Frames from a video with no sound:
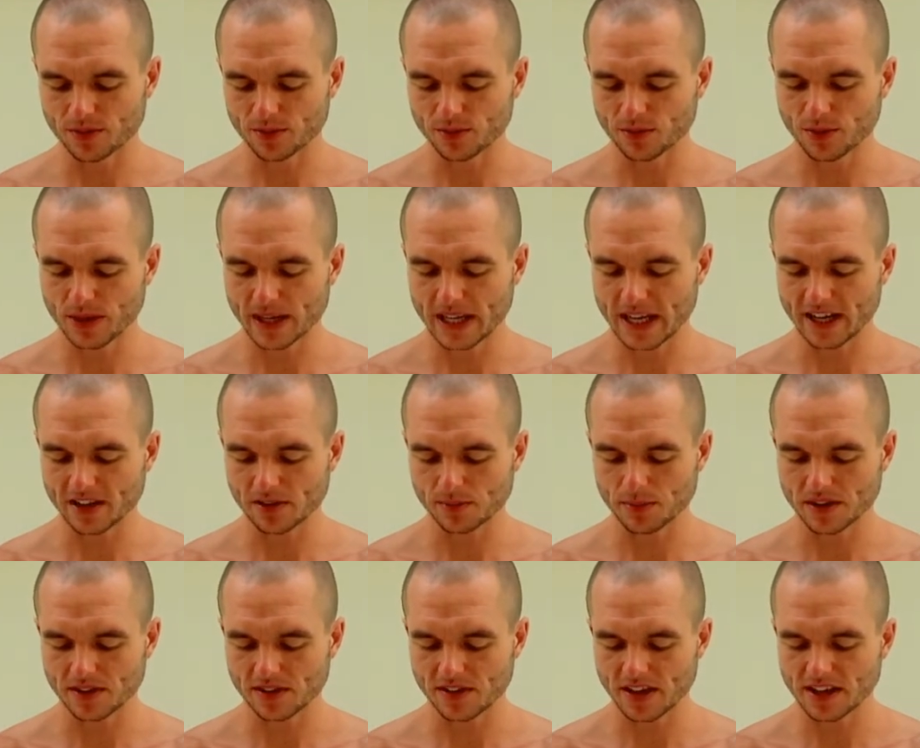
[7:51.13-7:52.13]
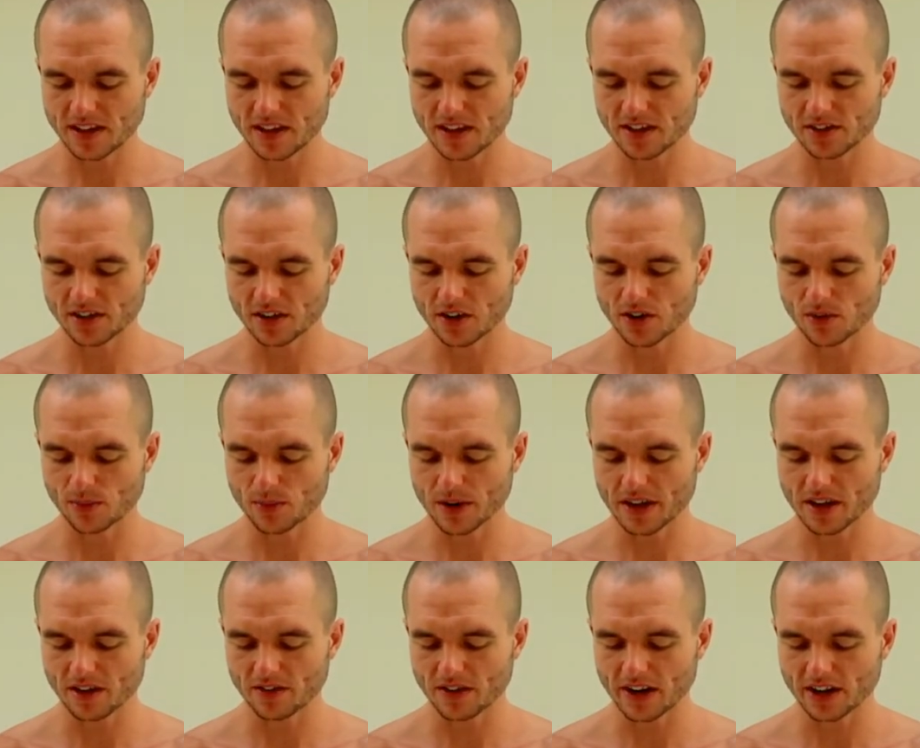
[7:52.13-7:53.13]
I'm 28, it's been 10 years, I've got
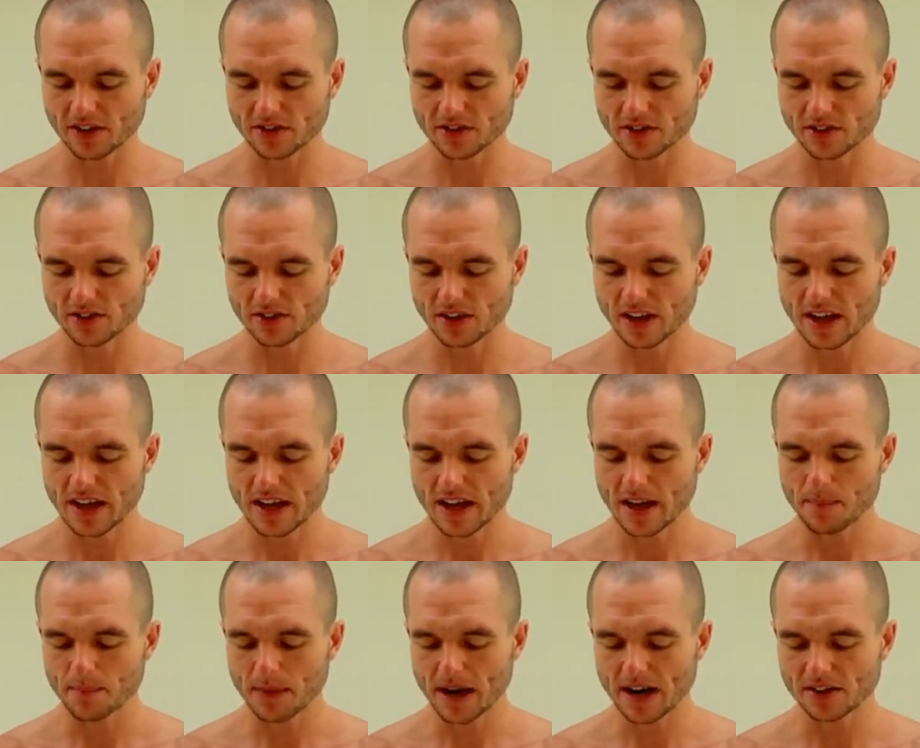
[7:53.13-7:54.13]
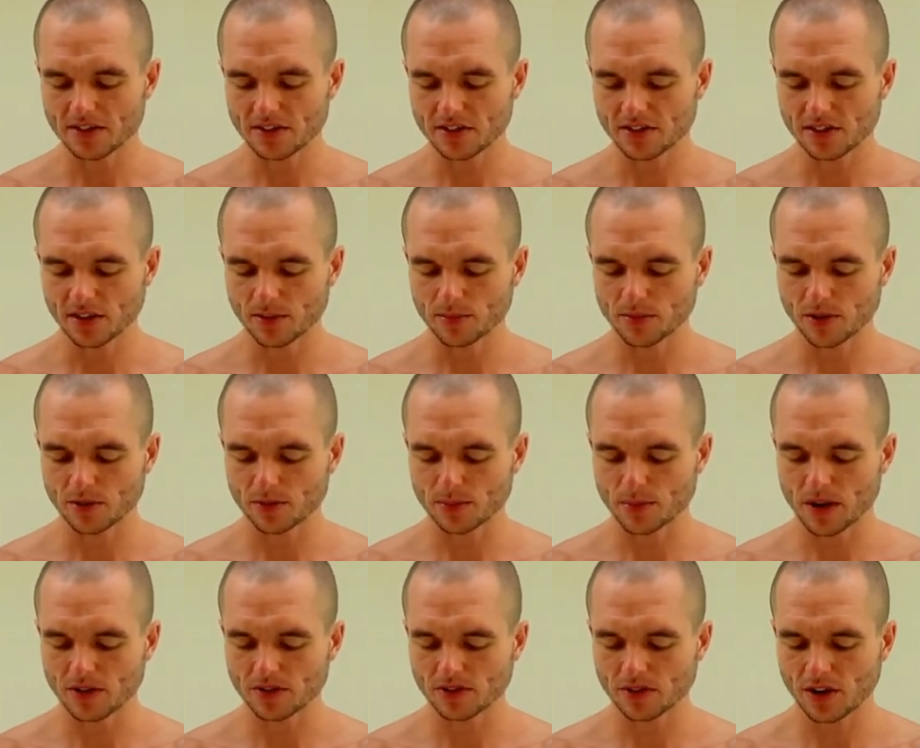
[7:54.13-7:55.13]
weak erections, embarrassing sometimes.
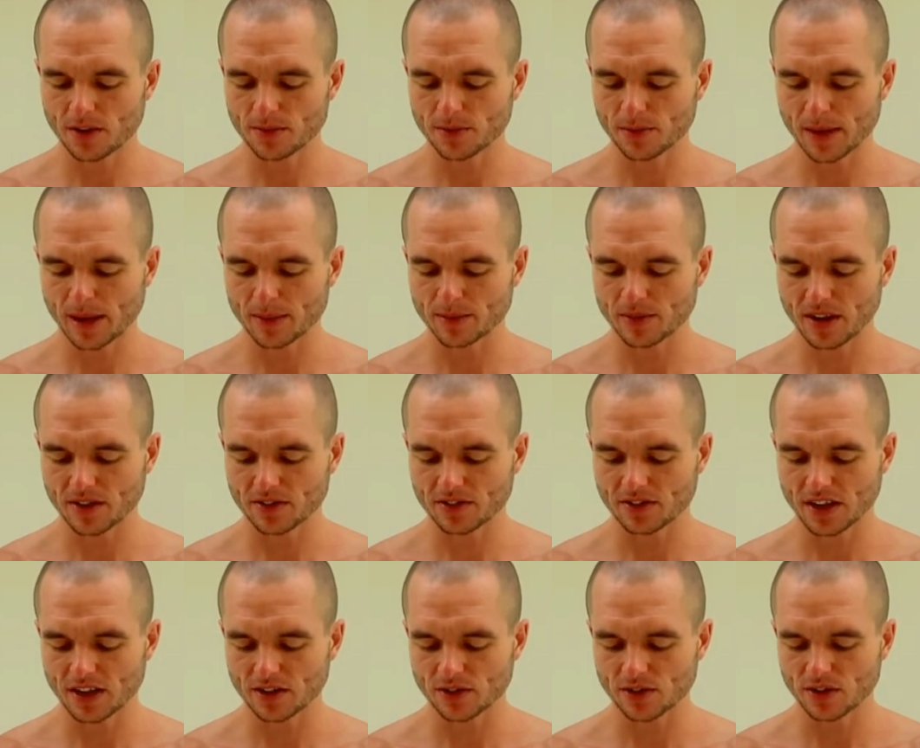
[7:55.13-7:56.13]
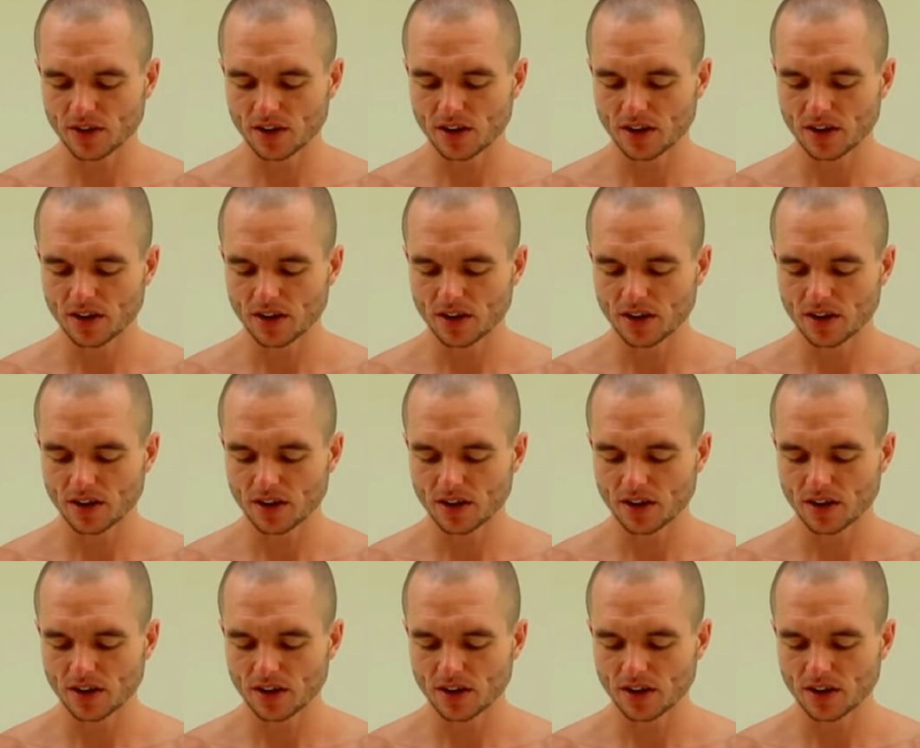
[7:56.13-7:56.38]
Most times I'm able to have sex